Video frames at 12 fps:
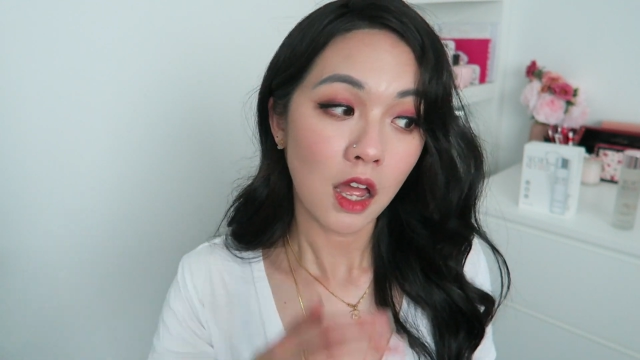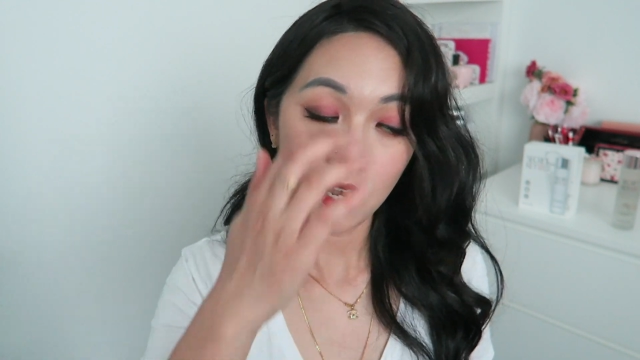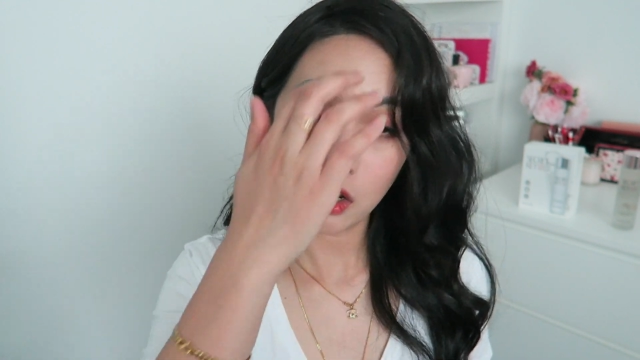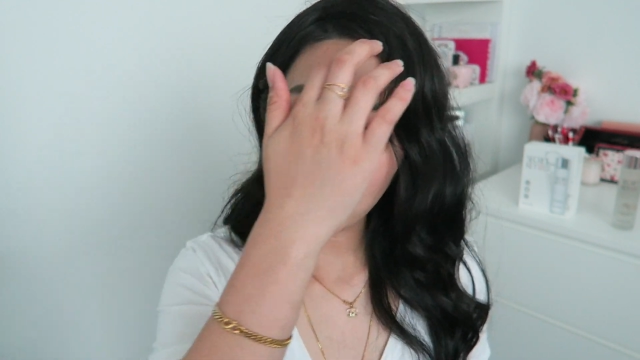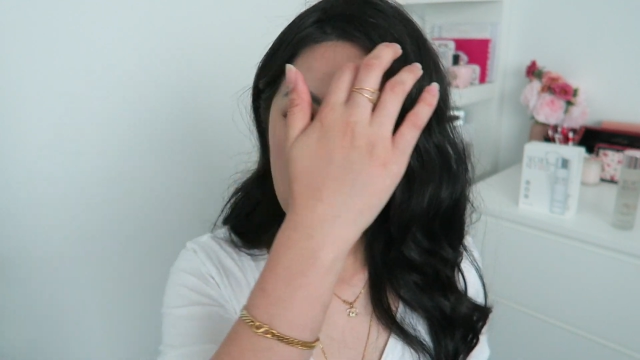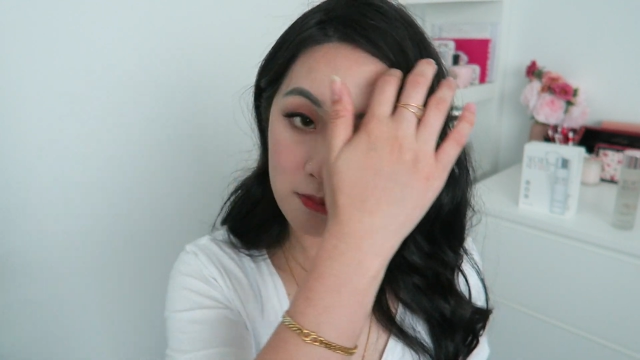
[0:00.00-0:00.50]
A
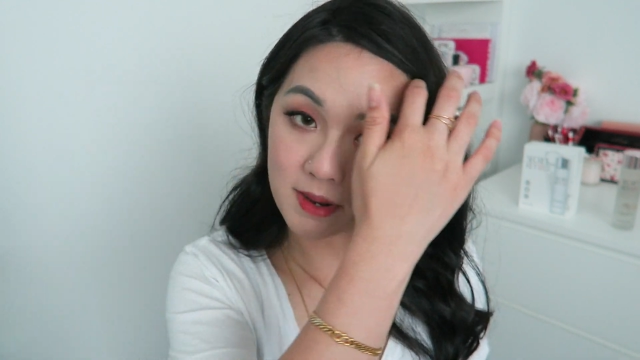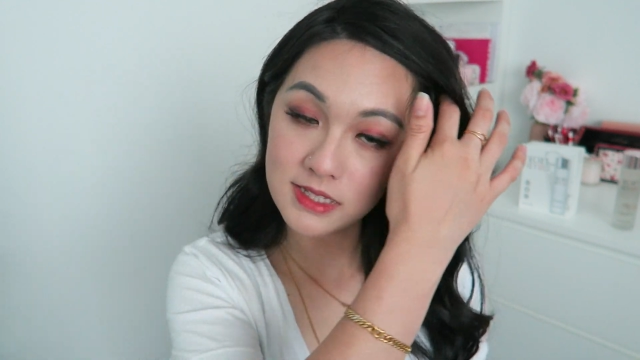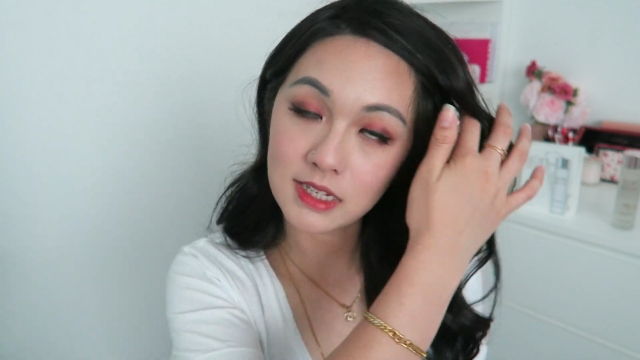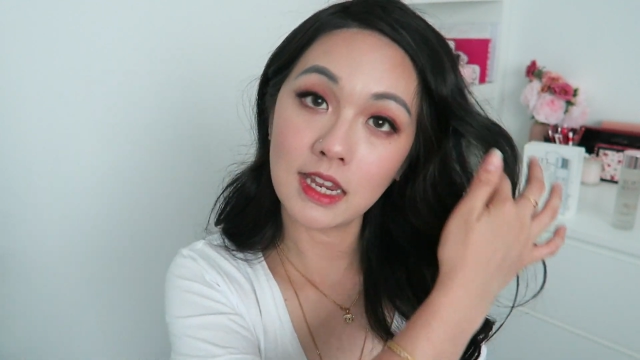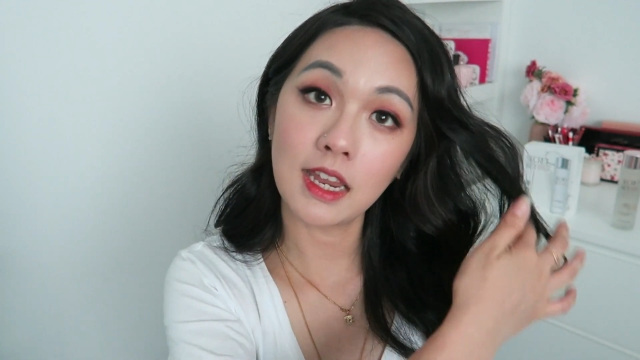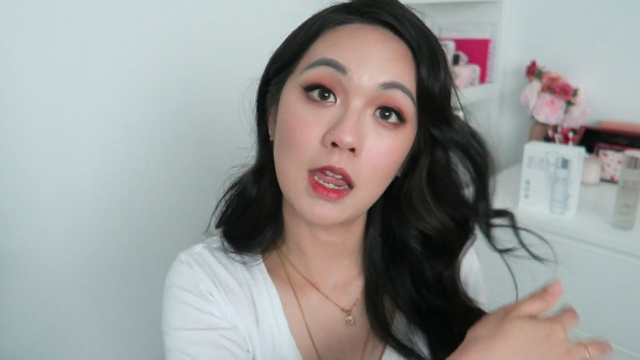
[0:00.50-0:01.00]
lot of my
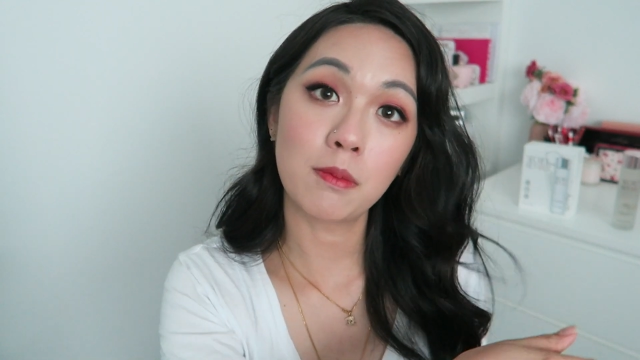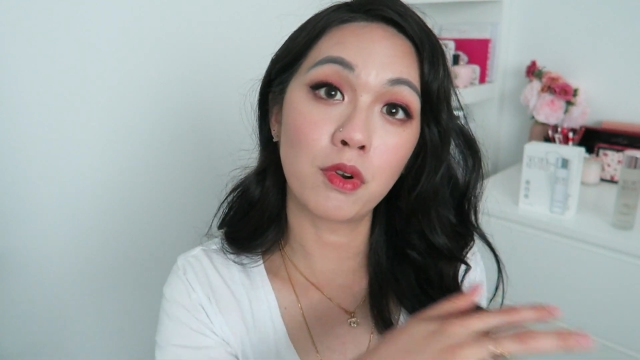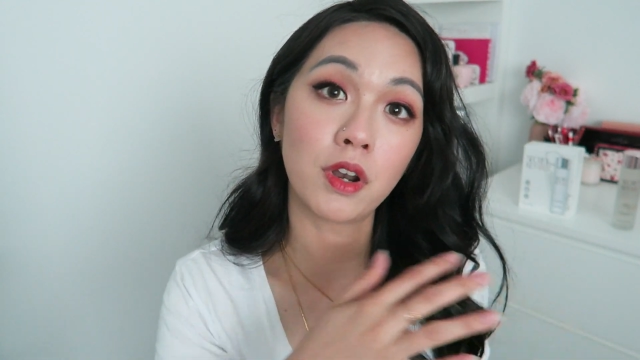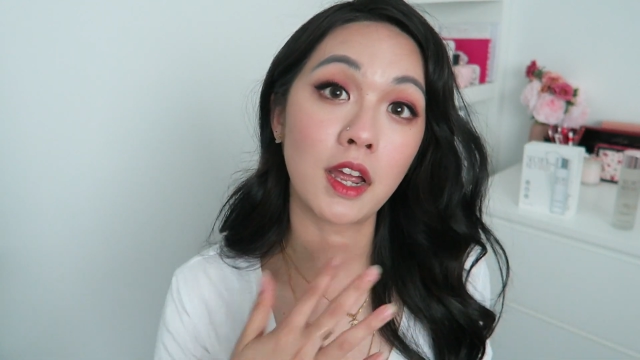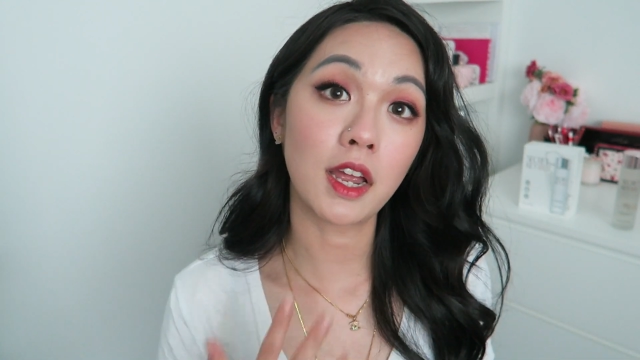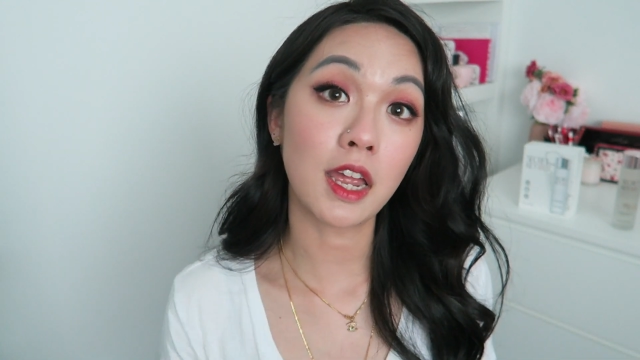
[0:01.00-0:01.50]
skincare
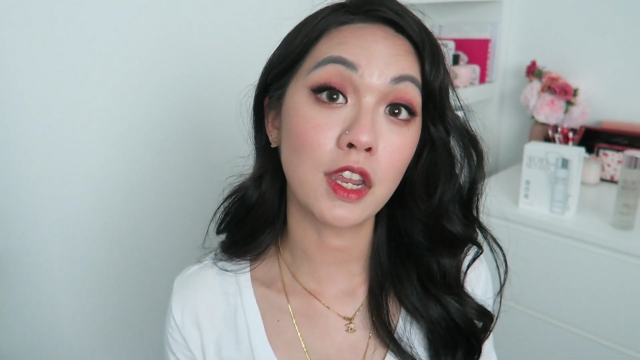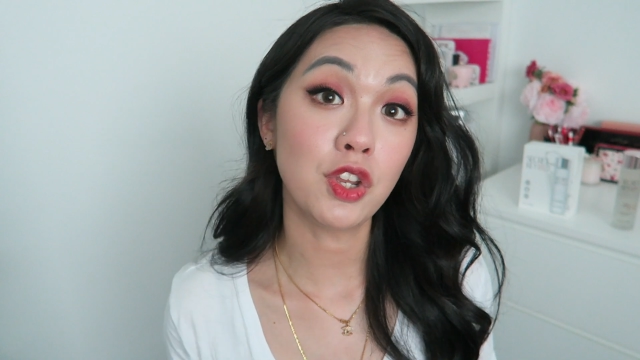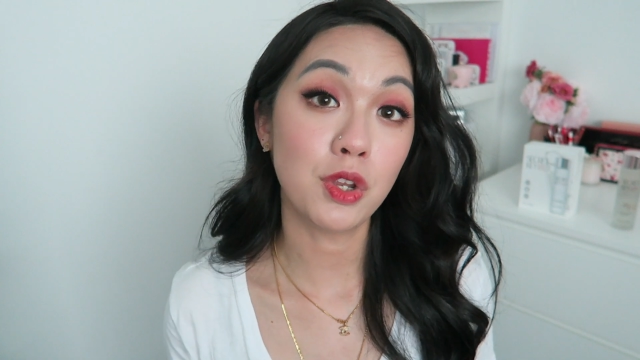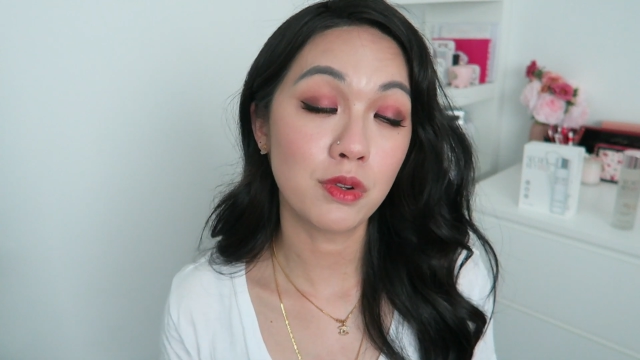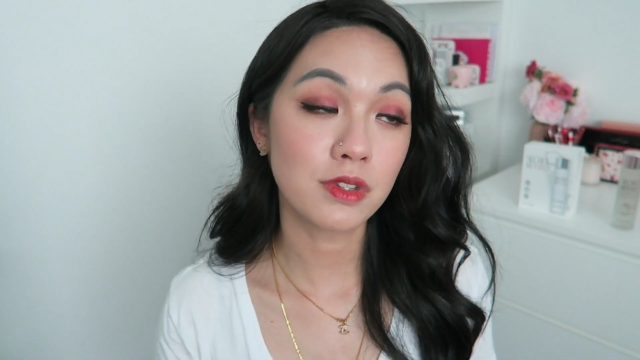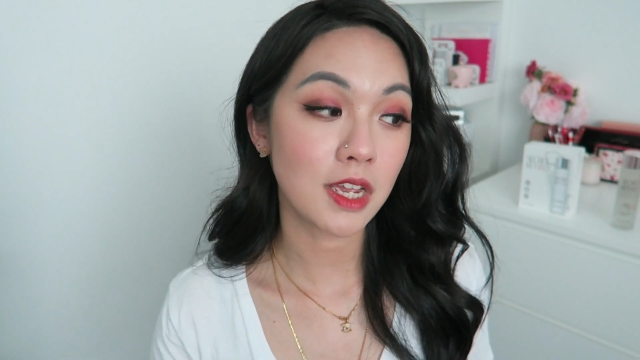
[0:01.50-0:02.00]
product I
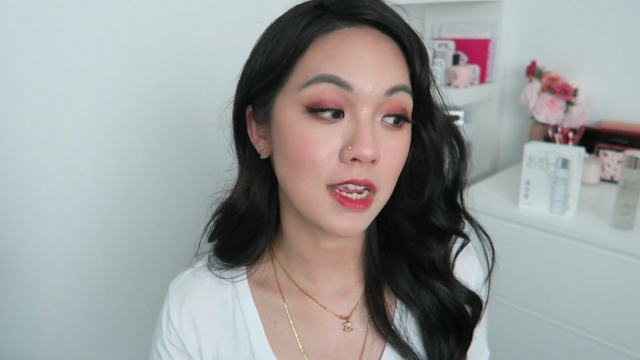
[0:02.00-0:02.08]
use,